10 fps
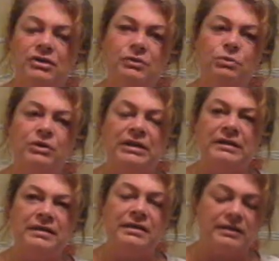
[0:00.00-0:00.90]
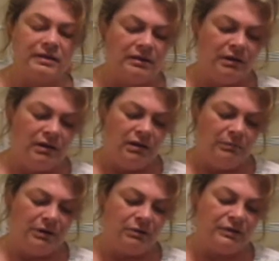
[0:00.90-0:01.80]
just wouldn't exist,
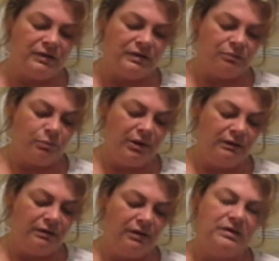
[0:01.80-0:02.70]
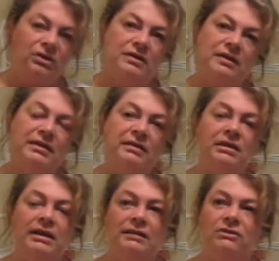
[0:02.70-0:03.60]
because it's with these guys eating
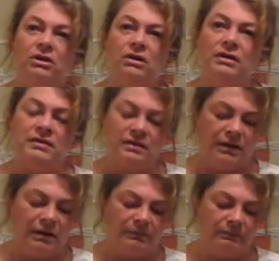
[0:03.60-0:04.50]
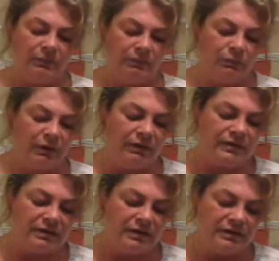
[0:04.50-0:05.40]
their native diets, when the
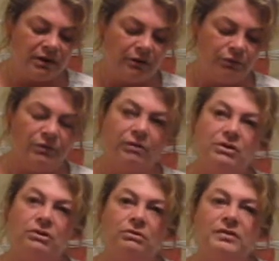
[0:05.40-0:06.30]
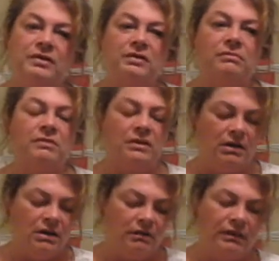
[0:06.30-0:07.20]
seeds go through their internal systems,
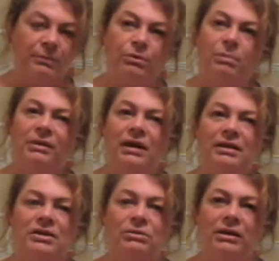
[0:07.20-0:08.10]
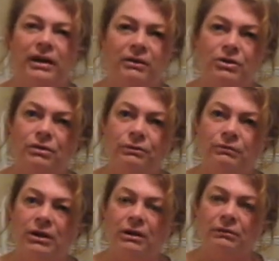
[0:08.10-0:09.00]
they propagate to allow new,
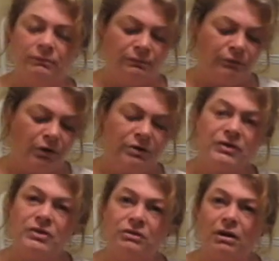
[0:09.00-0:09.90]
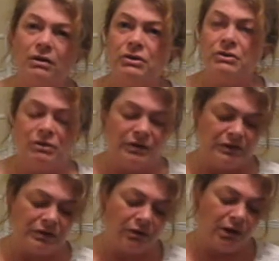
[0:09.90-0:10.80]
you know, forests to grow, new
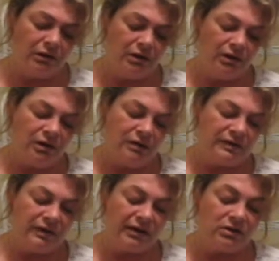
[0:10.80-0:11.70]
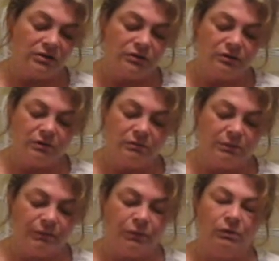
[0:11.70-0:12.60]
trees to grow. So they actually do
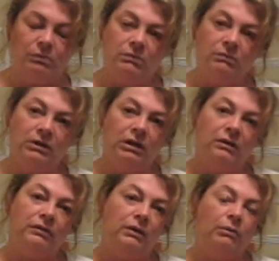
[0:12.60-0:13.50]
perform, you know, their